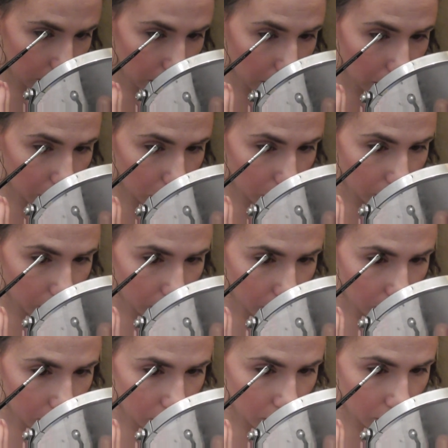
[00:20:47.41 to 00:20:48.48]
that, going
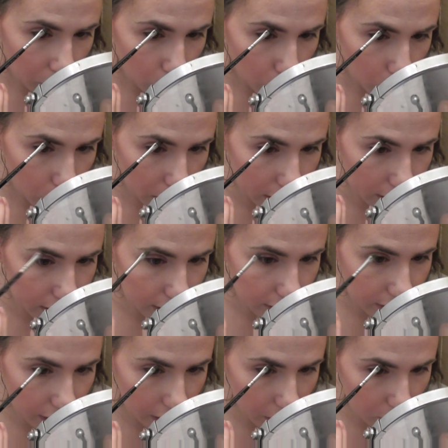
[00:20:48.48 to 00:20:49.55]
weeks at
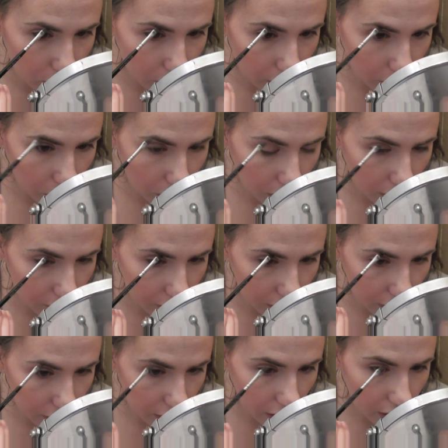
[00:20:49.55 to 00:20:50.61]
a time without having
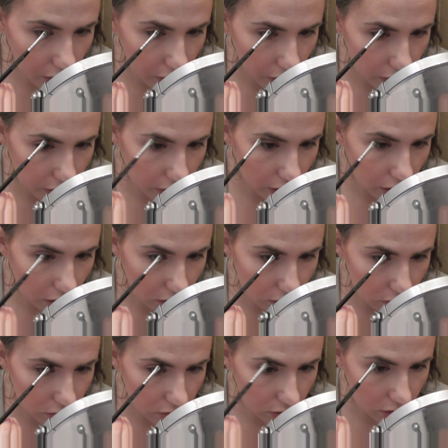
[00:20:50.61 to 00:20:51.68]
a day to
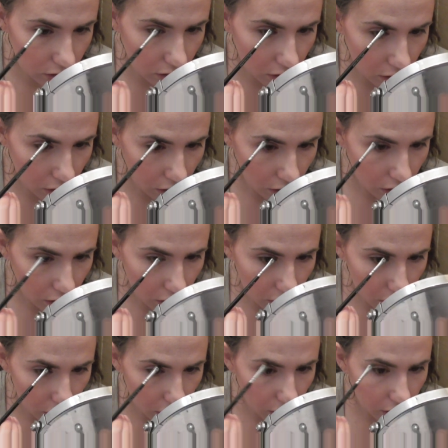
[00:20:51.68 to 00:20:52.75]
ourselves,
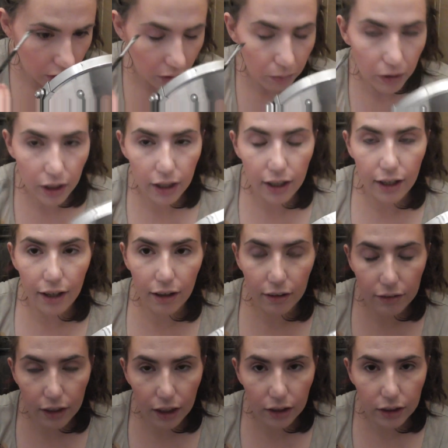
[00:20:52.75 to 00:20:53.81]
and then when I have
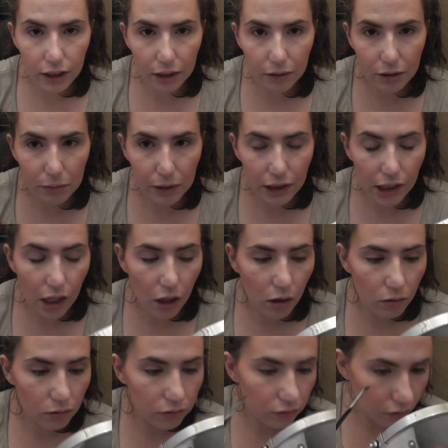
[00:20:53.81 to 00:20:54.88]
had time to
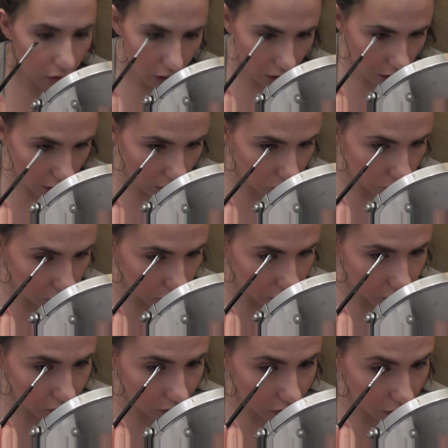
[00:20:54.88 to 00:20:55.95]
myself, I've needed
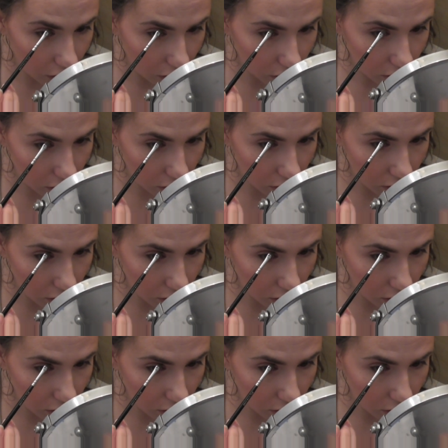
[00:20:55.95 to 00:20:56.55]
to clean,